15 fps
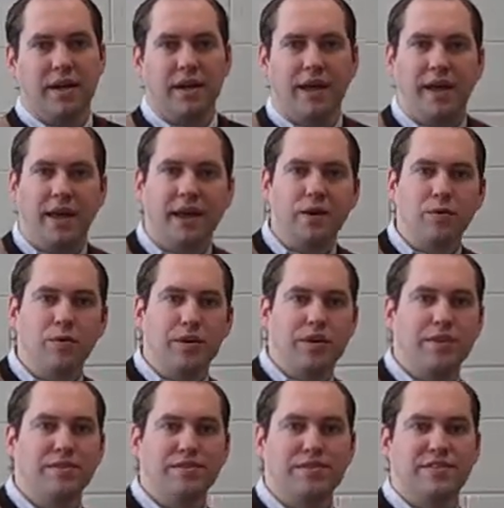Equity
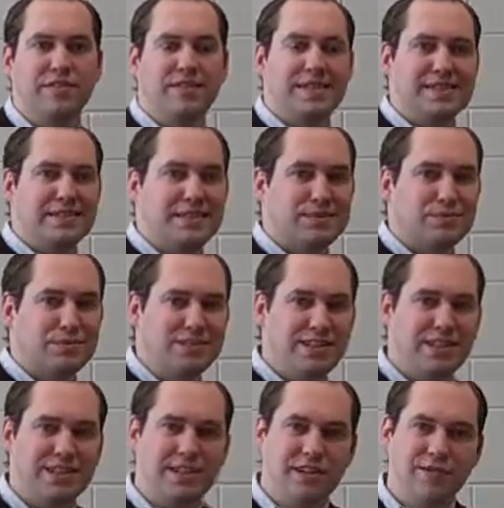is really
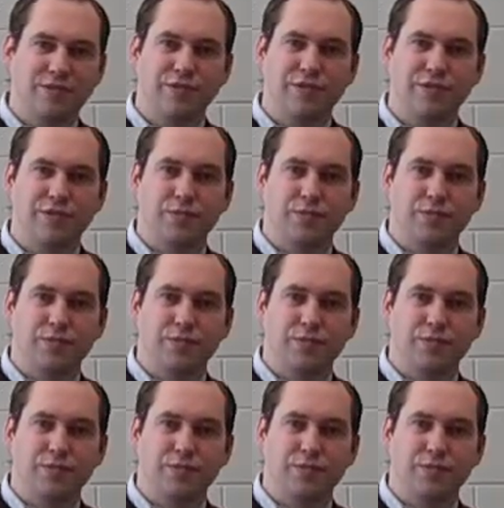the difference